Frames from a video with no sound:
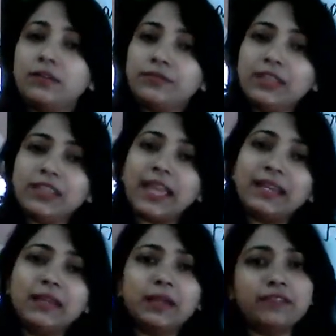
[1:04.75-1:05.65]
with
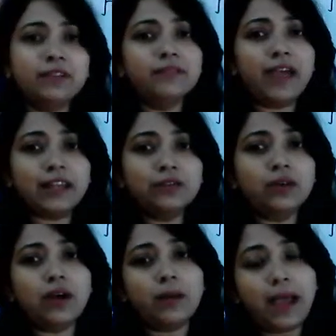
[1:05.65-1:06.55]
any given value
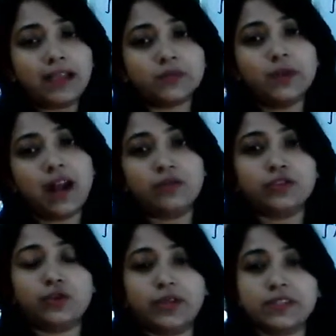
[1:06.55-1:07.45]
as per our
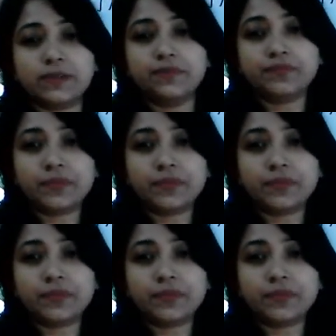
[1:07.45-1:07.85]
choice.